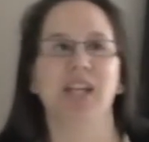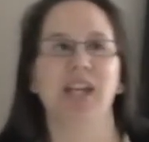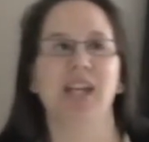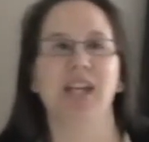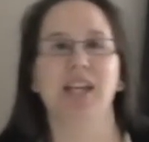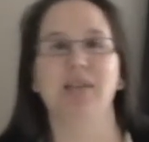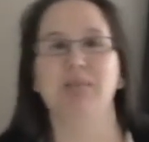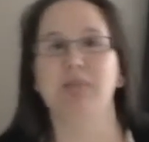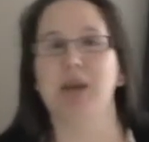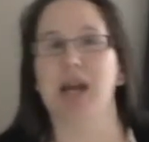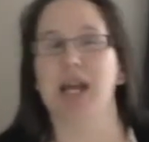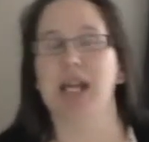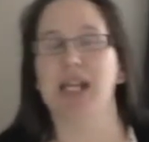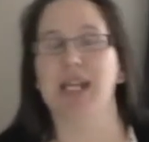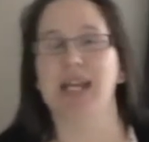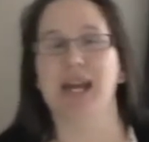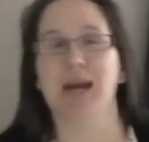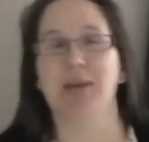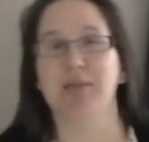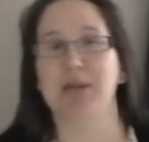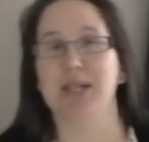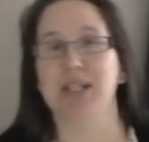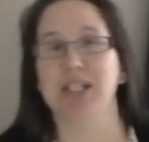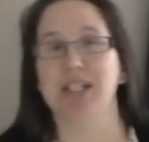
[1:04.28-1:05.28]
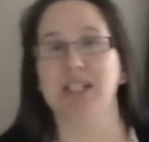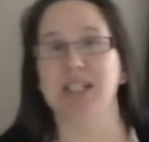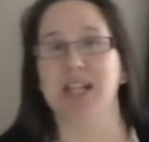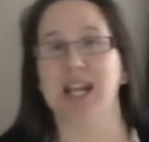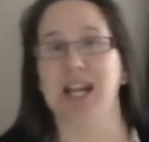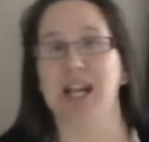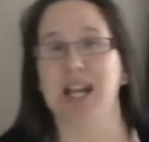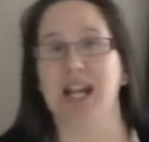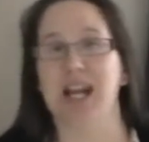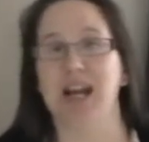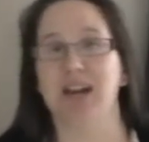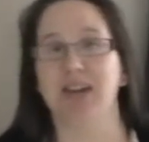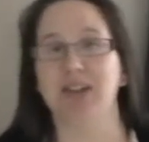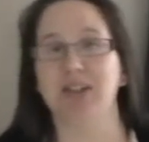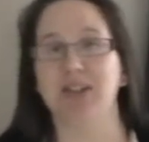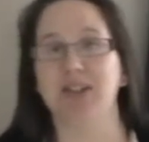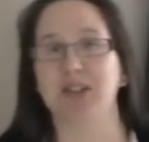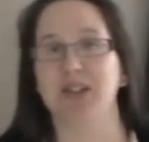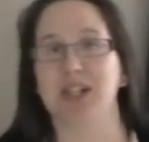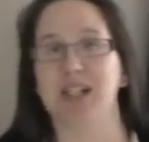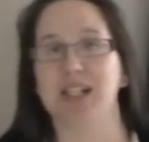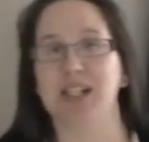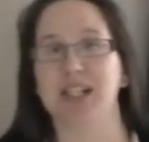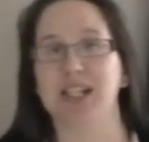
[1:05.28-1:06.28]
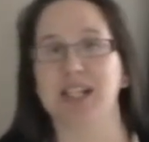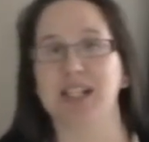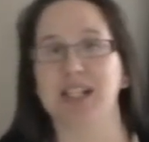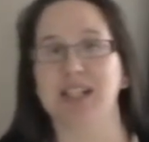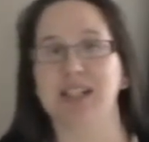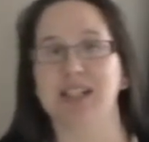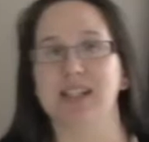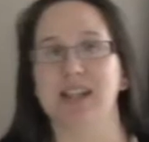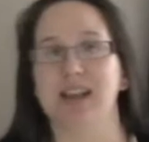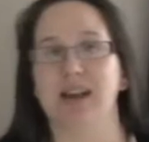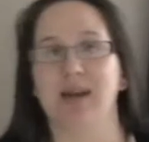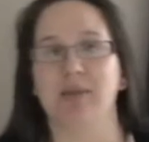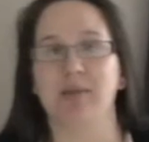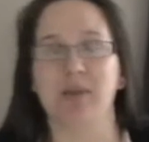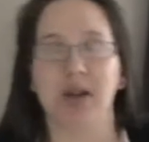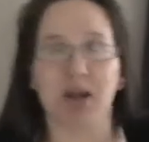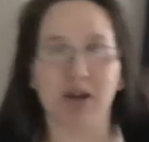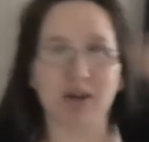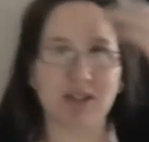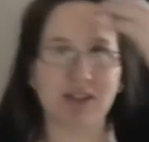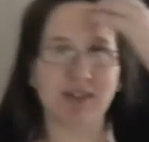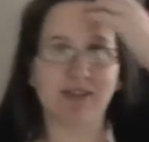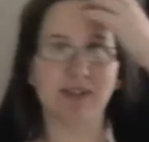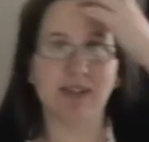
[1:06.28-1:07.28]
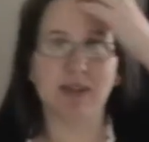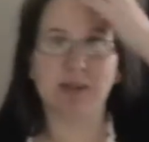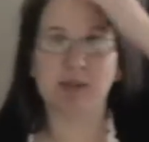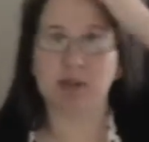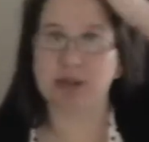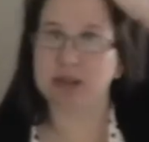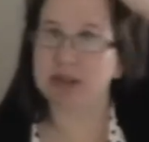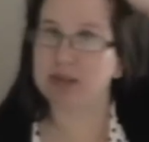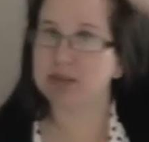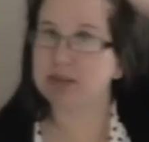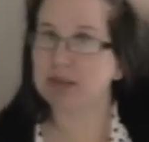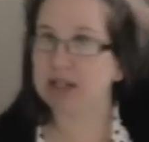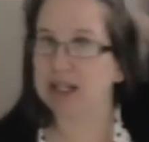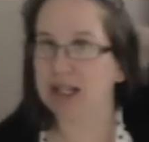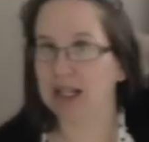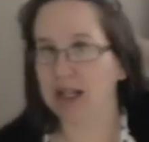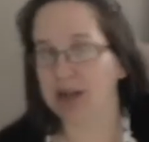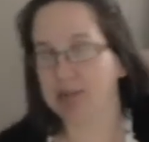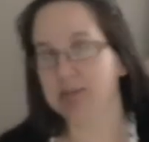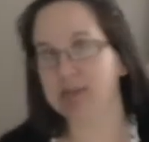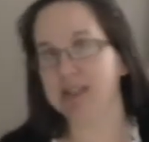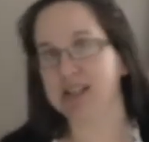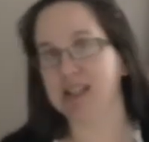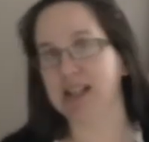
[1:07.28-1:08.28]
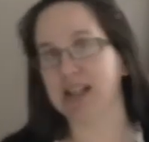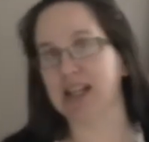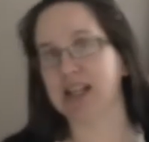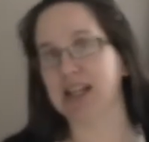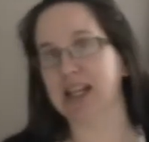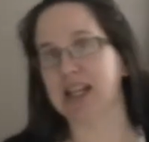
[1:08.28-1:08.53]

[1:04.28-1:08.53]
he may come in and out during this, and I'll definitely put some clips and